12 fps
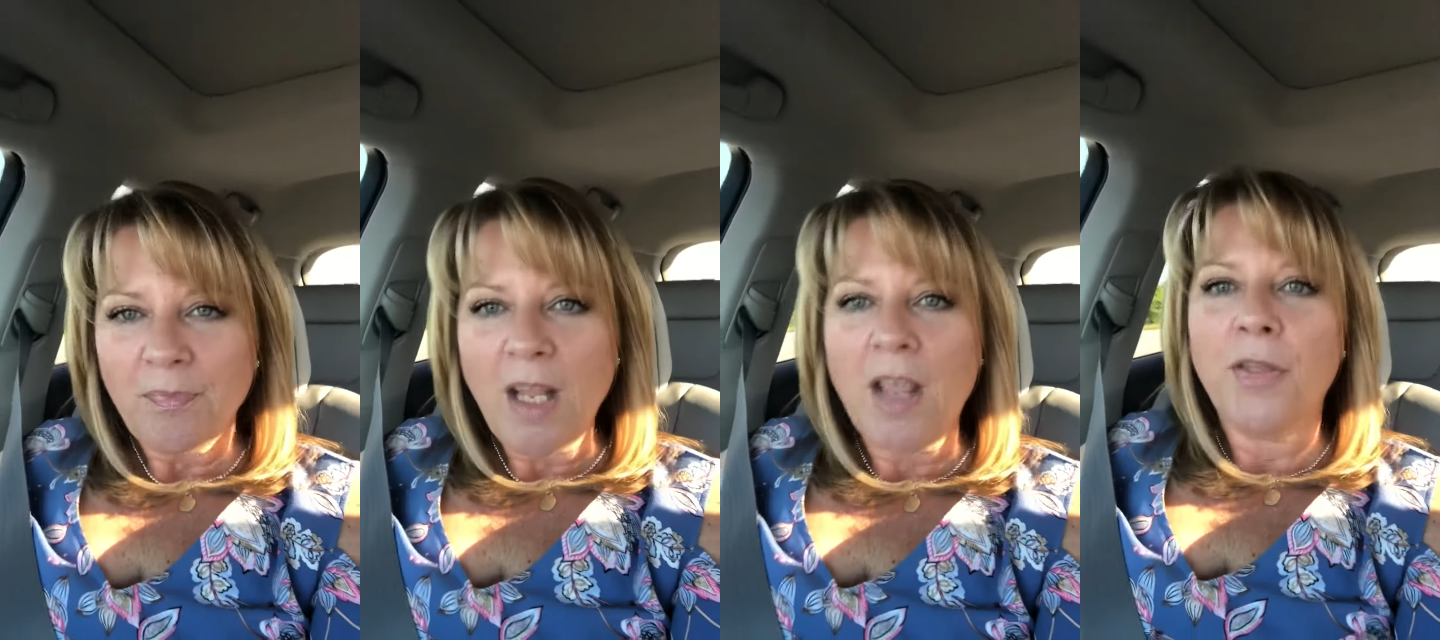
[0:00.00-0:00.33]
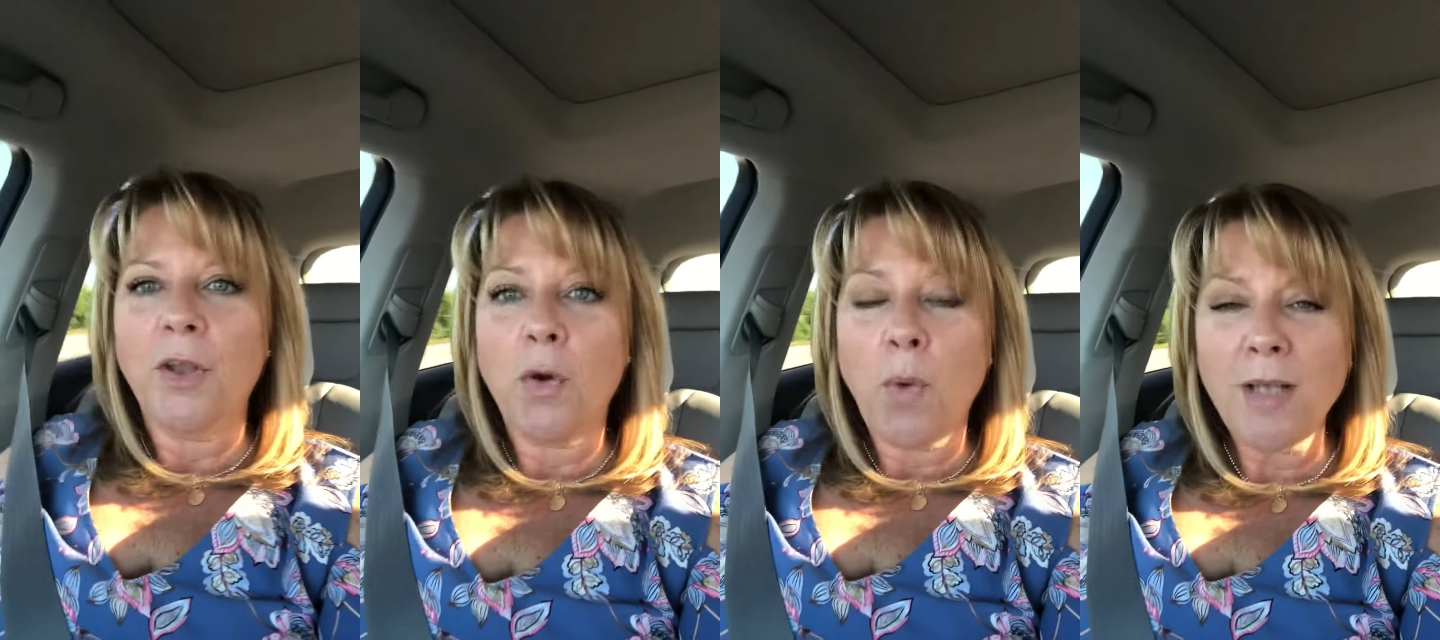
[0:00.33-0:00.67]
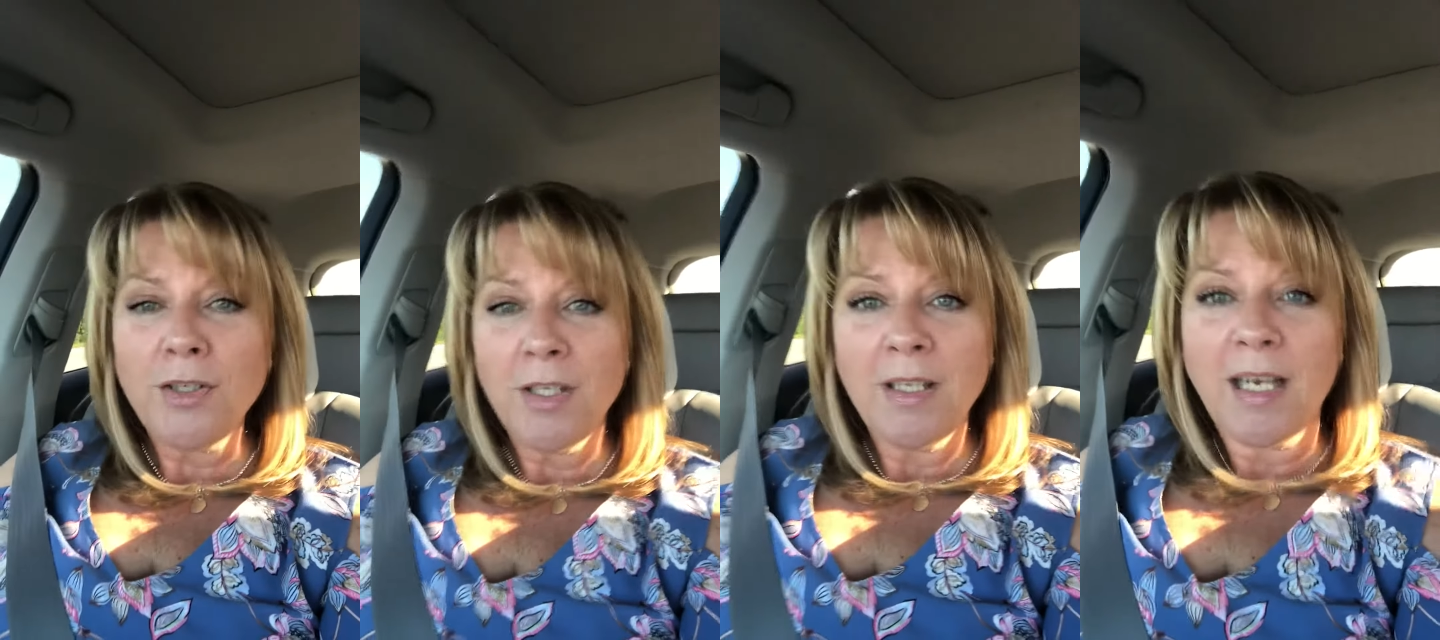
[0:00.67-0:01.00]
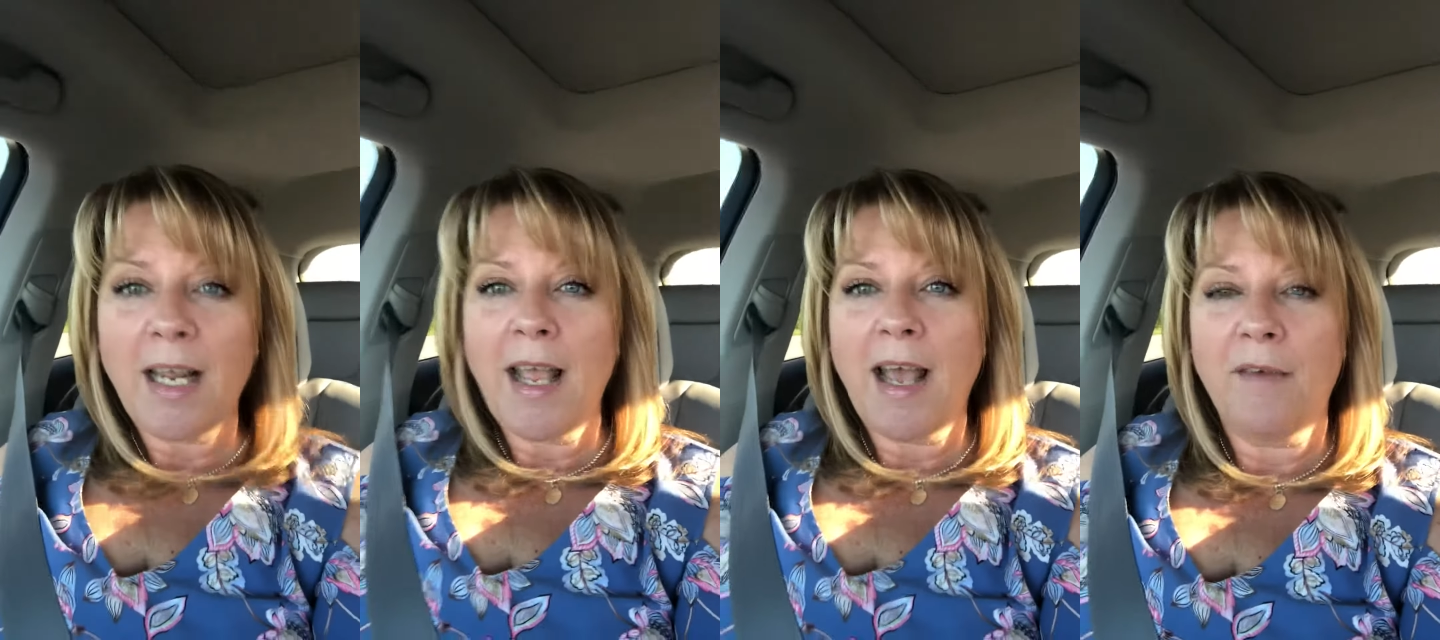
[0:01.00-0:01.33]
the question
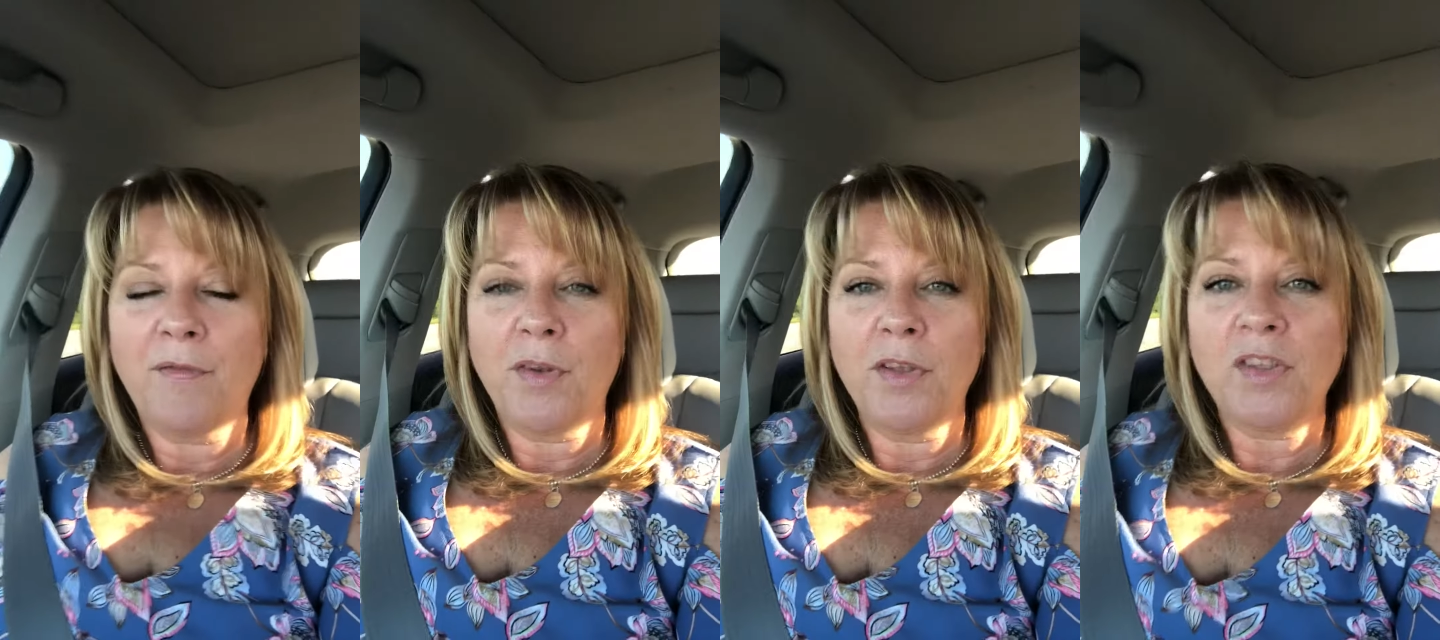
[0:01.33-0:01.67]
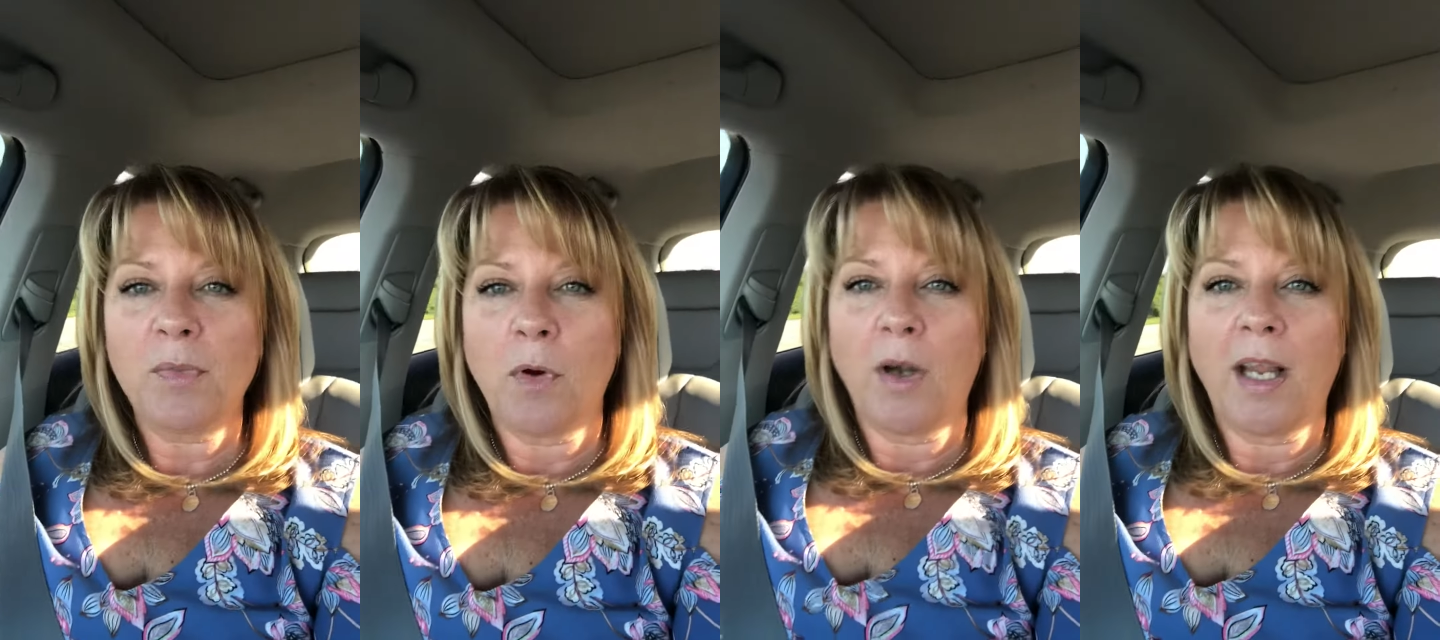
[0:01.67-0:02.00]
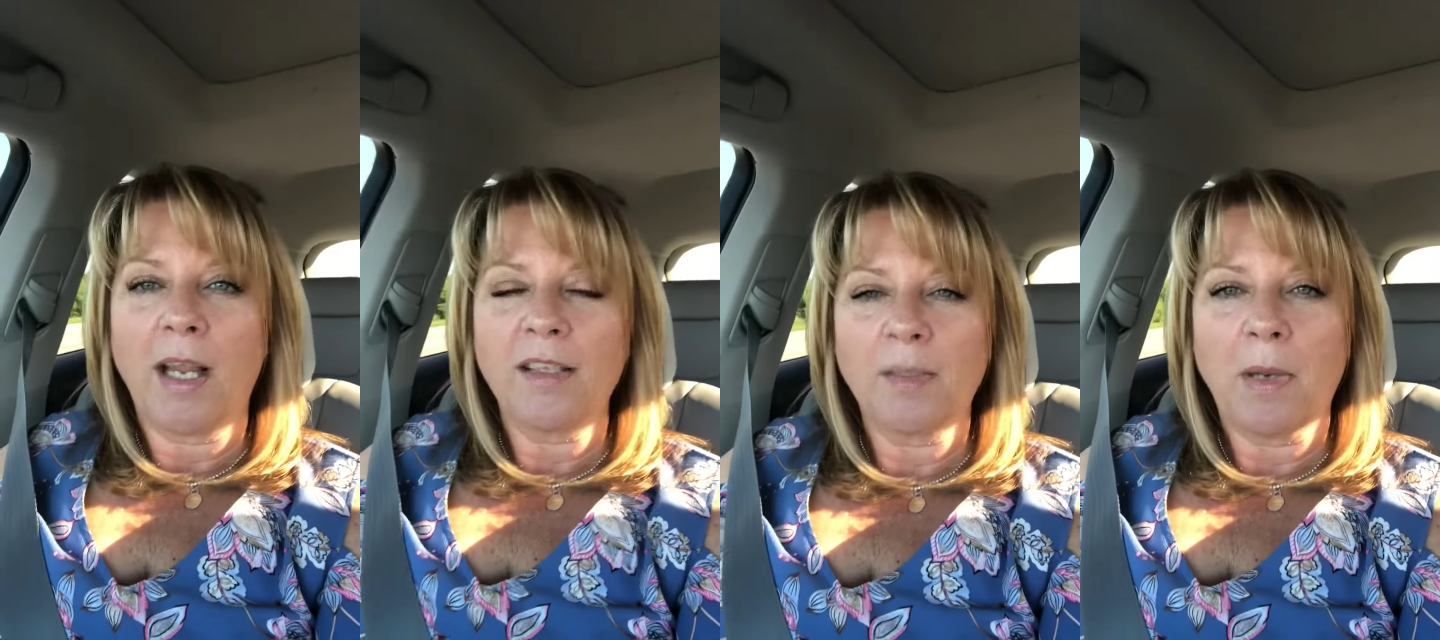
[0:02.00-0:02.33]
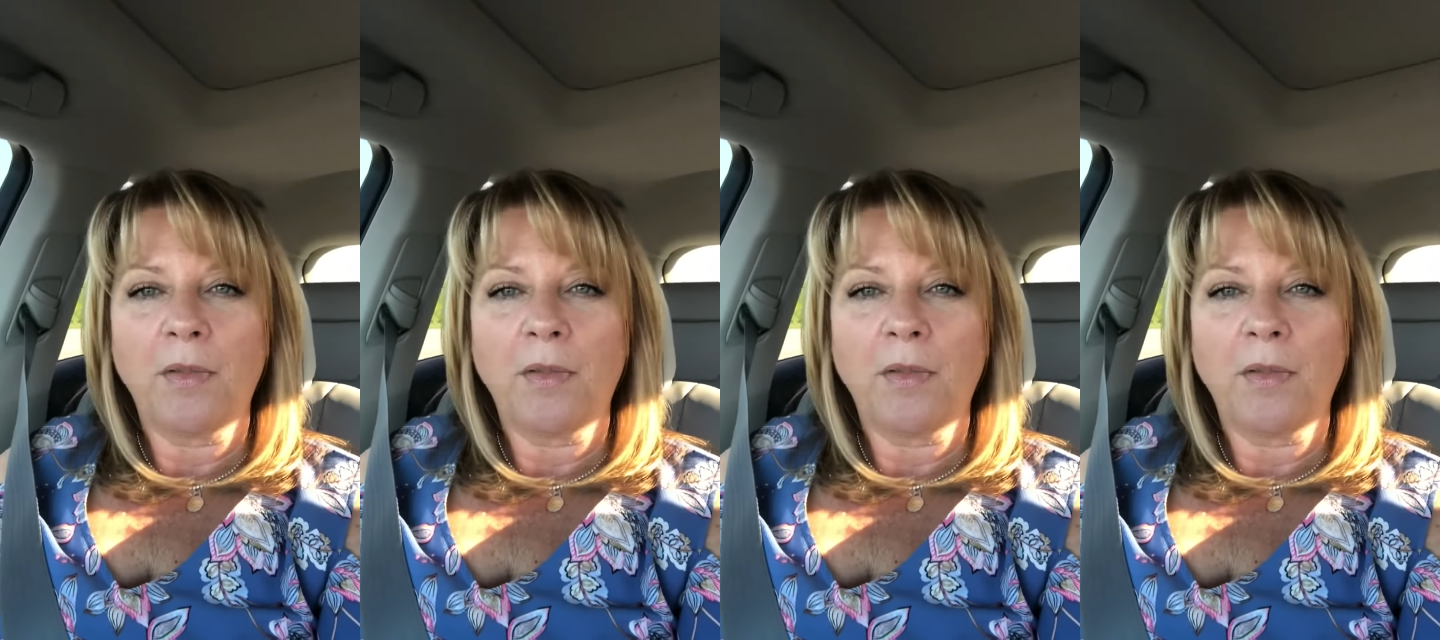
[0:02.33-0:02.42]
that I have for this morning is